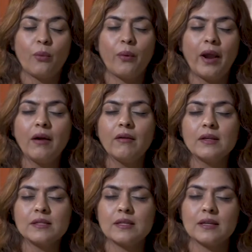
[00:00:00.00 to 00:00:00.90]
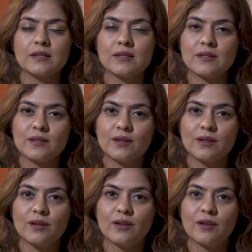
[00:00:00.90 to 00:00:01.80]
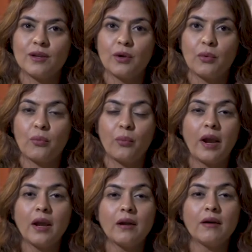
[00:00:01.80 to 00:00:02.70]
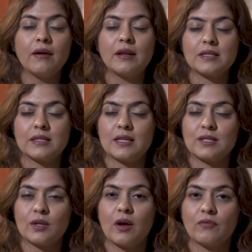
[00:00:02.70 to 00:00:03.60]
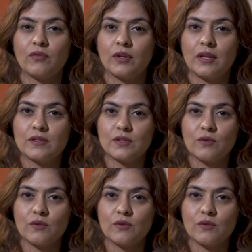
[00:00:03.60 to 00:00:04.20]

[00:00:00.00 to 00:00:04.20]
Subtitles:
Where is this? Where is this confidence?